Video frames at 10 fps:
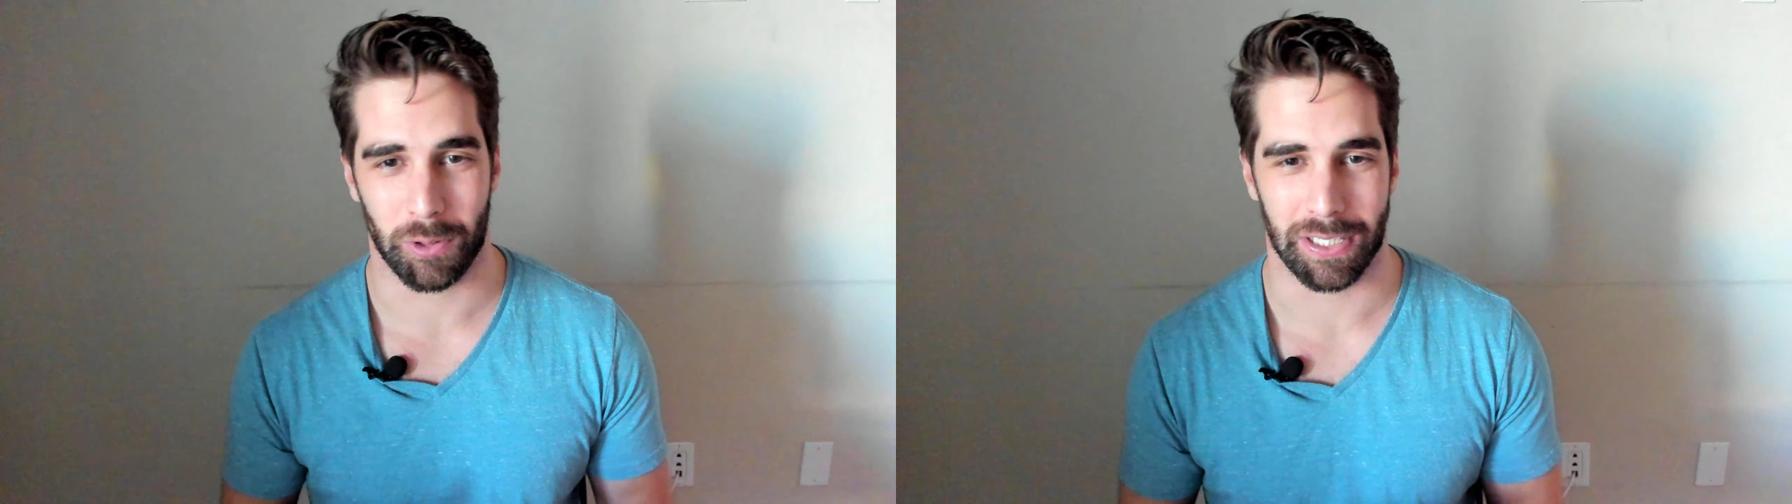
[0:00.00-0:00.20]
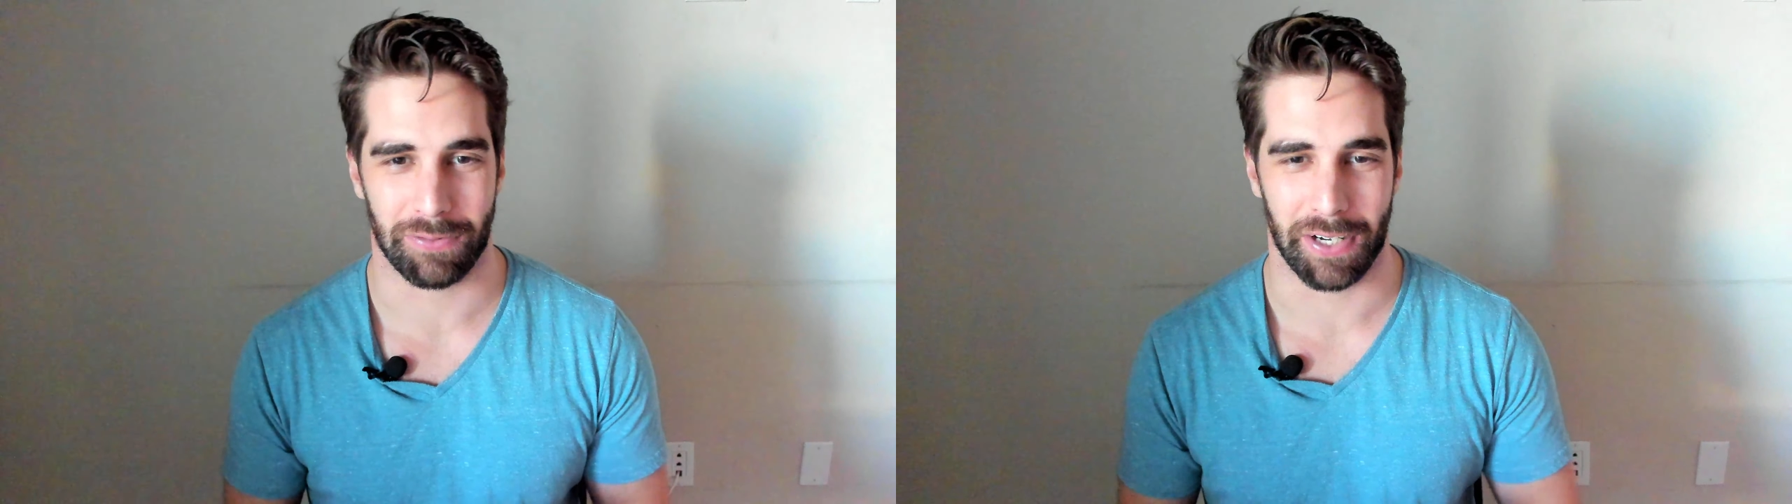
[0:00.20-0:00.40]

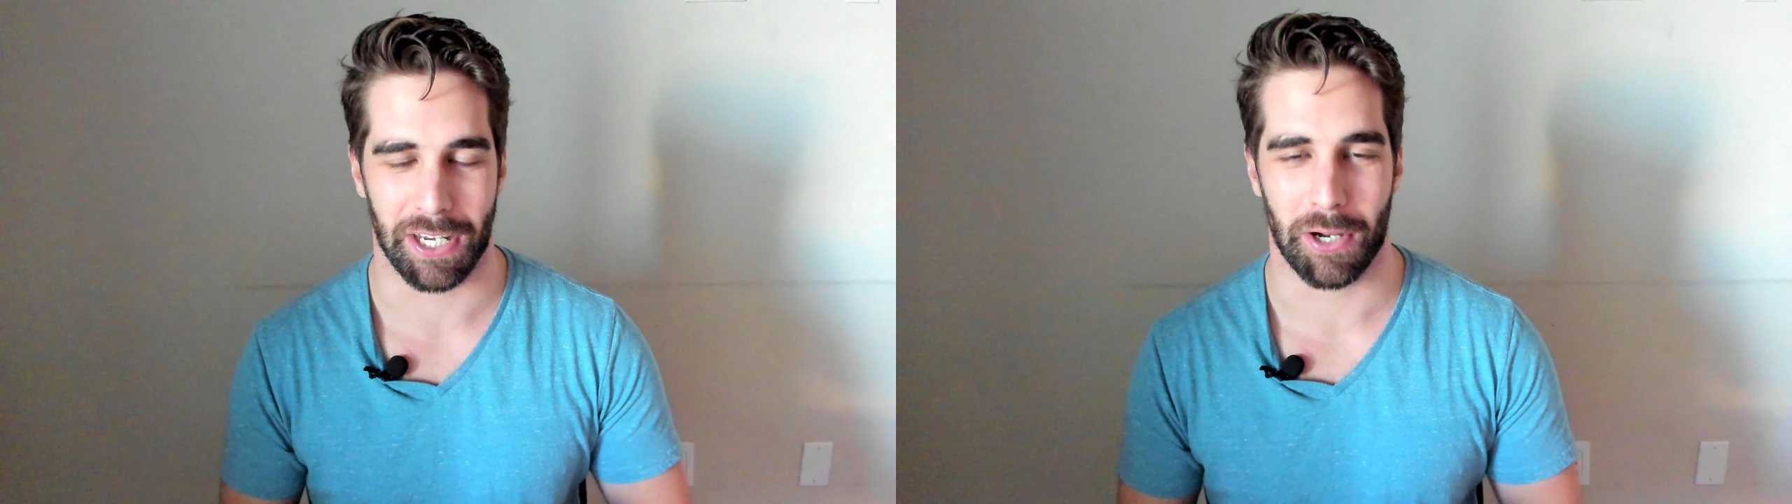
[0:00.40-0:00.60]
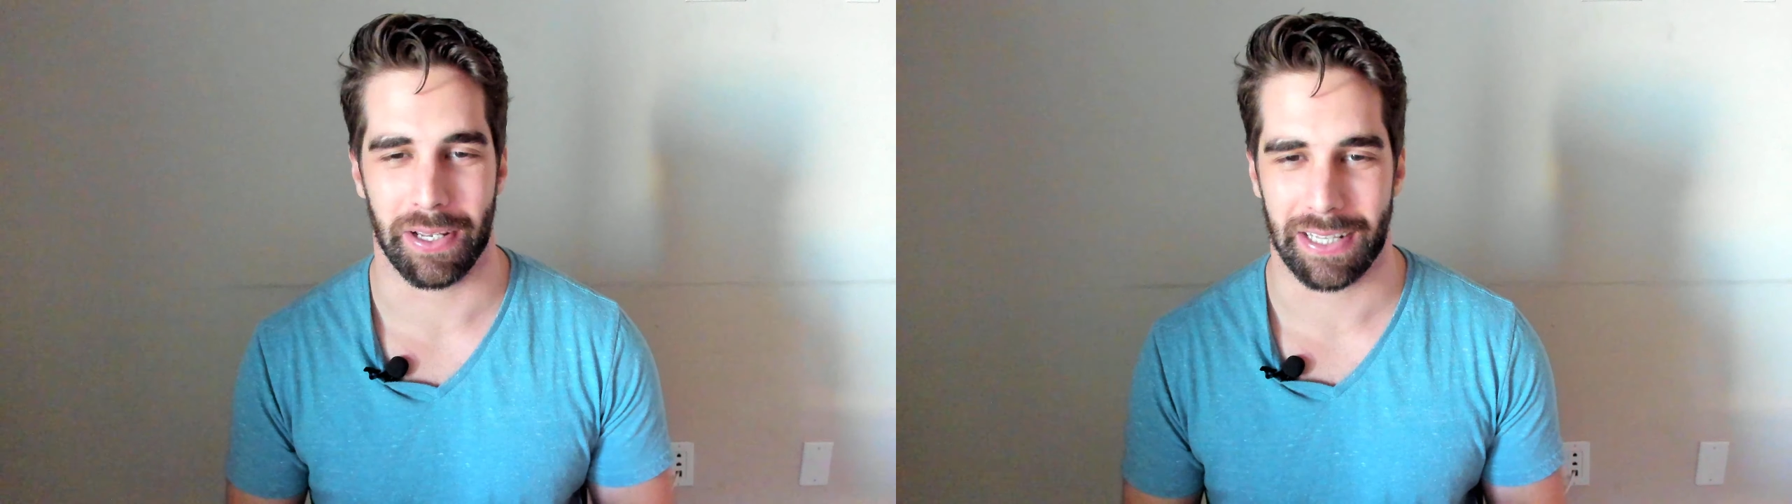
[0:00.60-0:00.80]
this
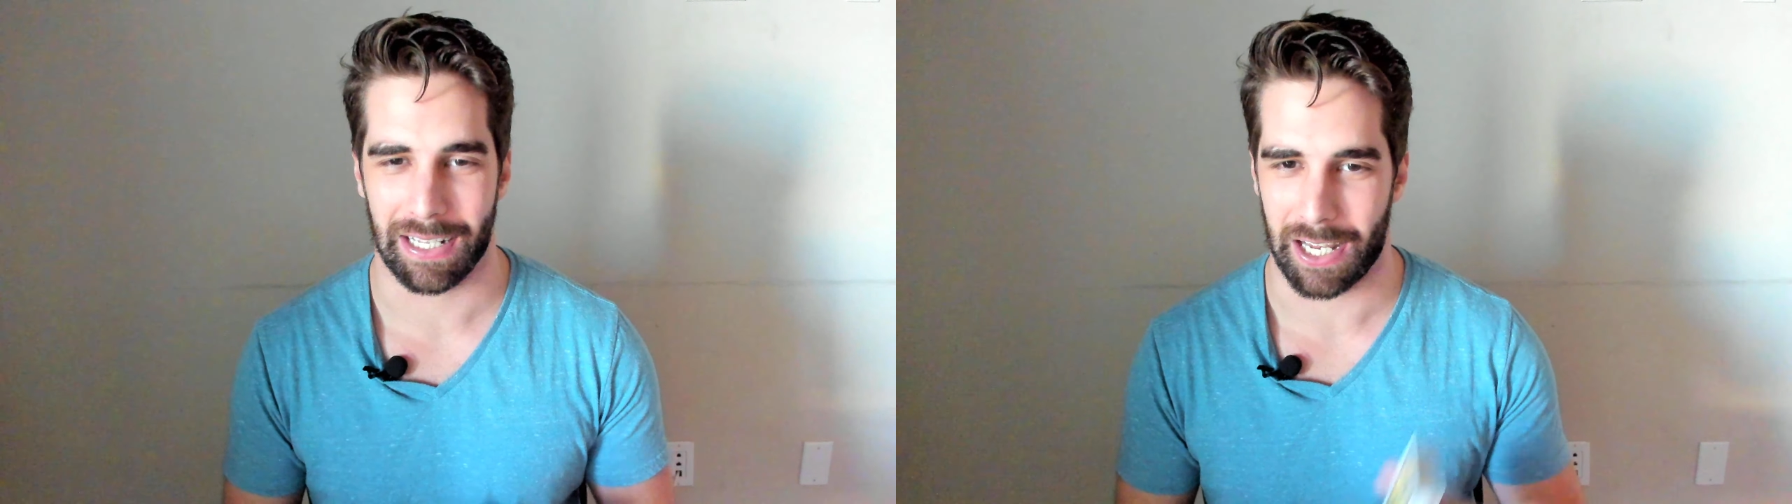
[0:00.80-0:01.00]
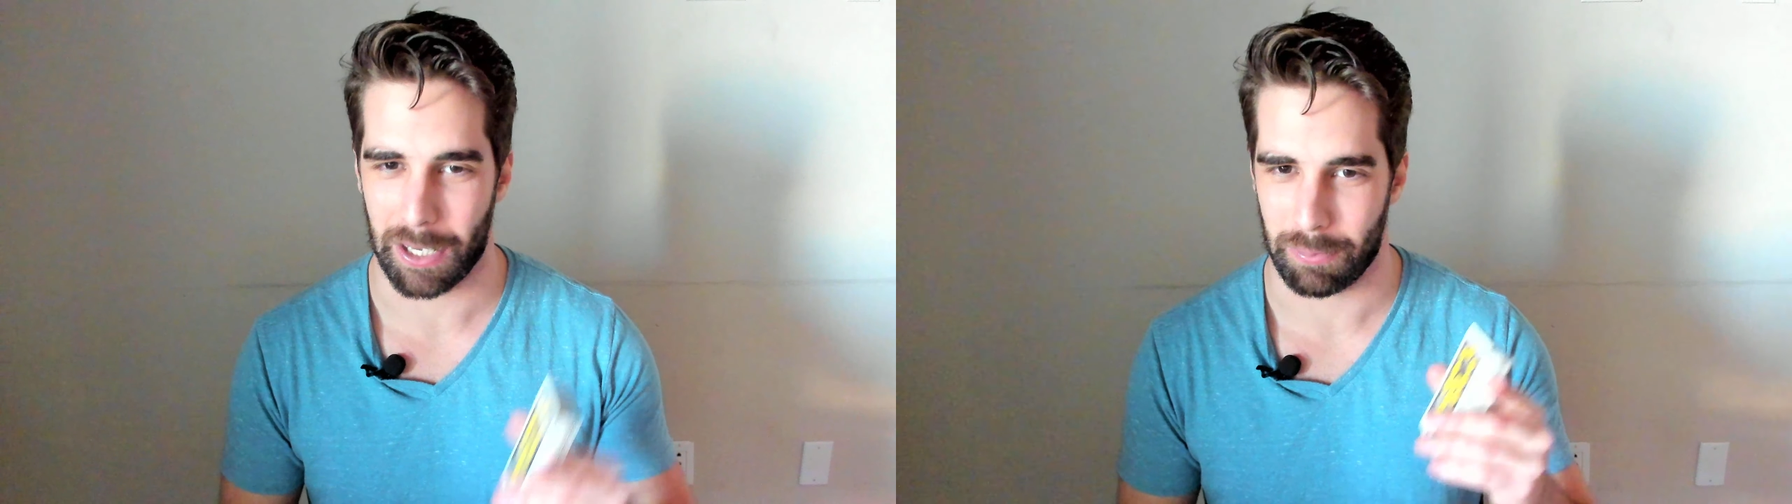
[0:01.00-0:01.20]
video, hit
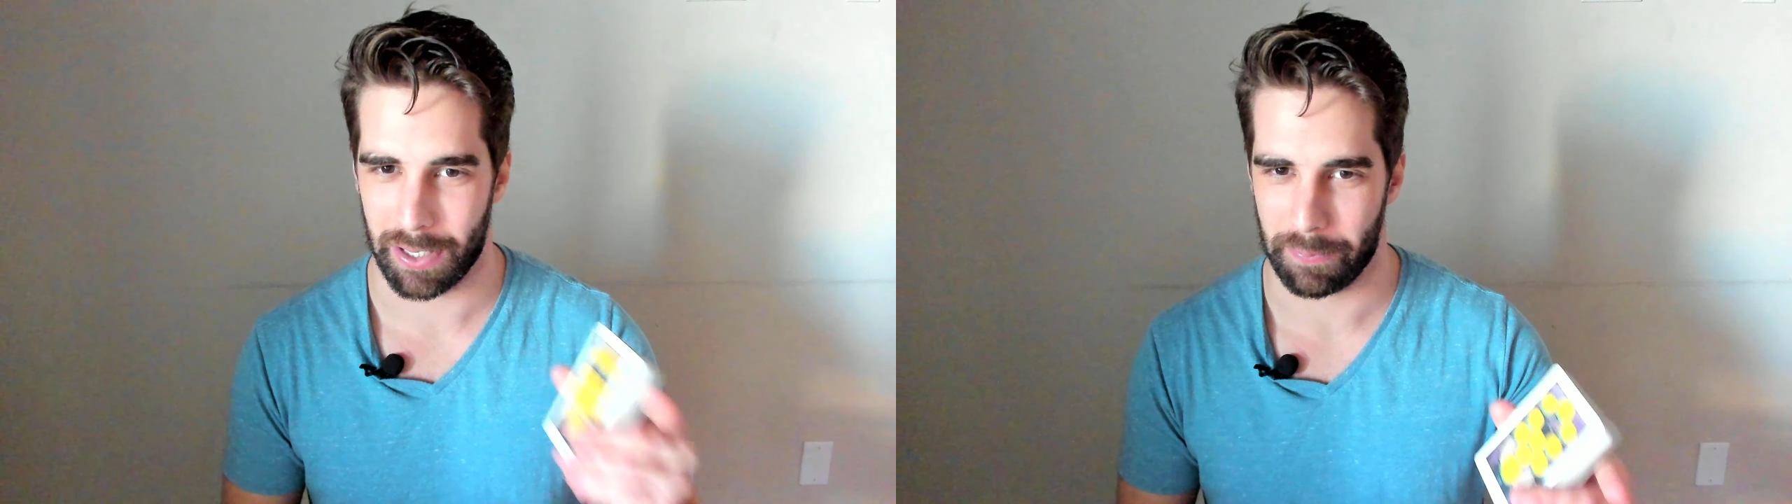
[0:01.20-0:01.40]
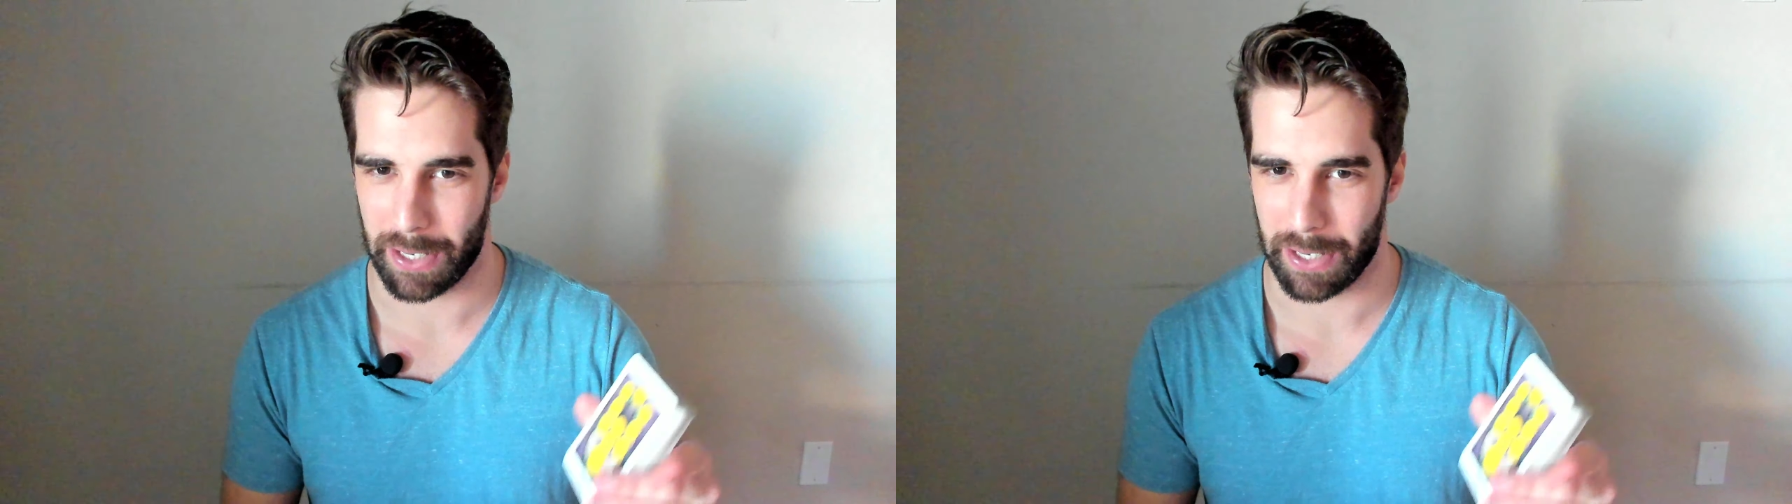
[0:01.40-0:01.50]
that like button.